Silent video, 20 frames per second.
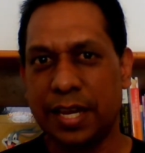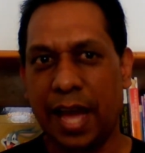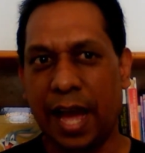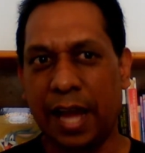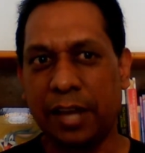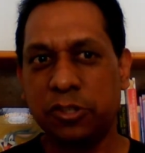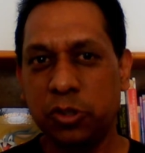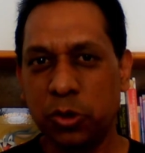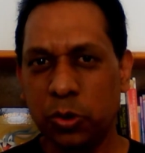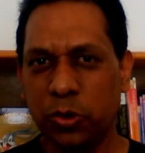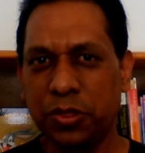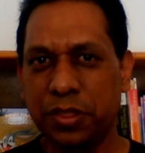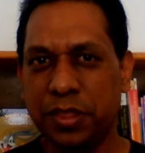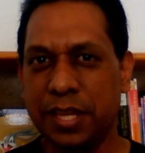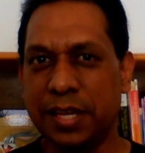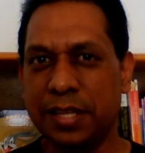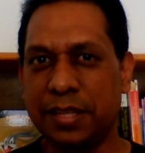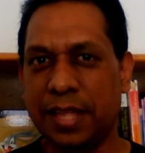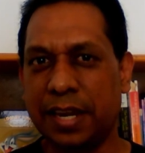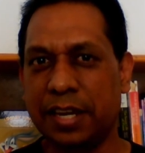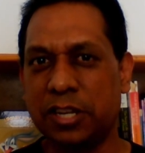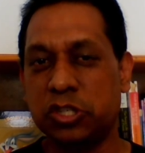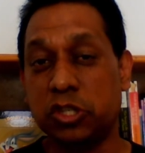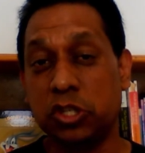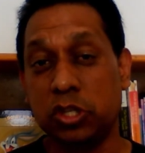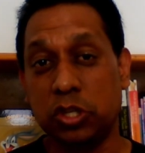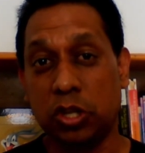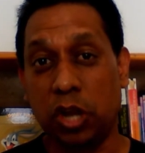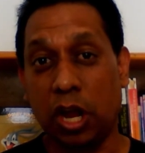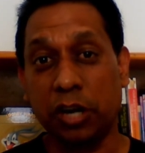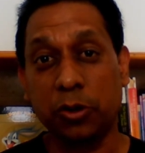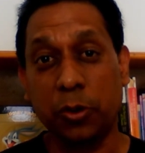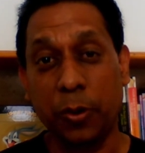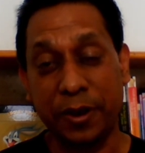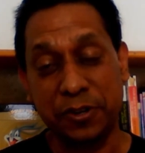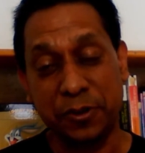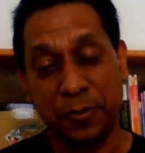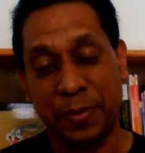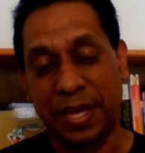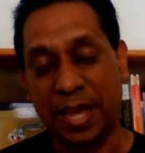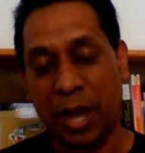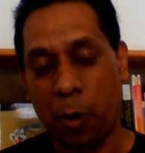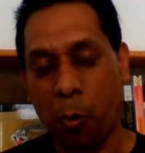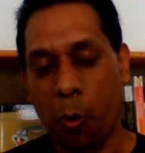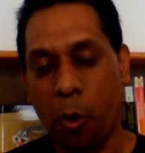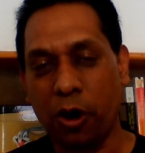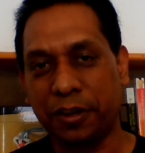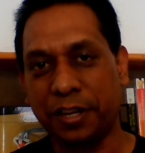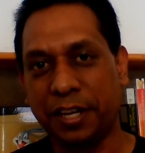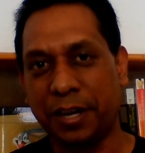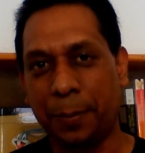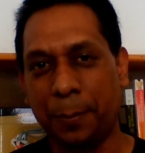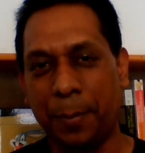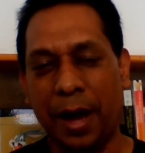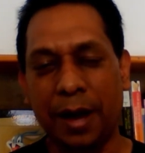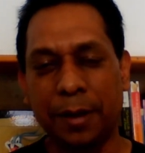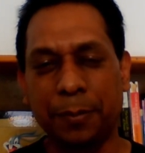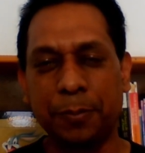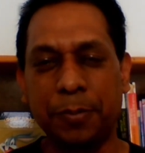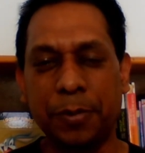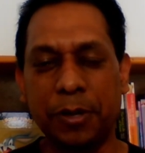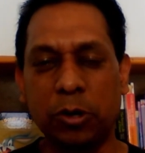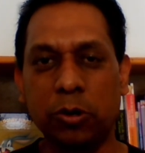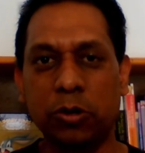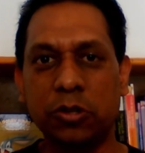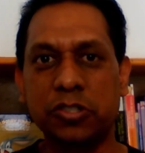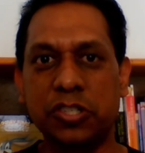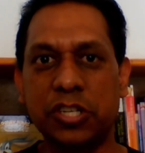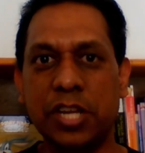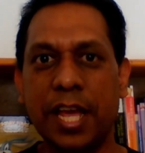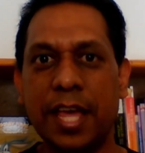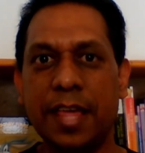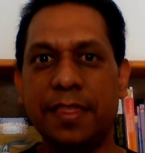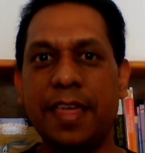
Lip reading: I do think that it's not going to be a walk in the park because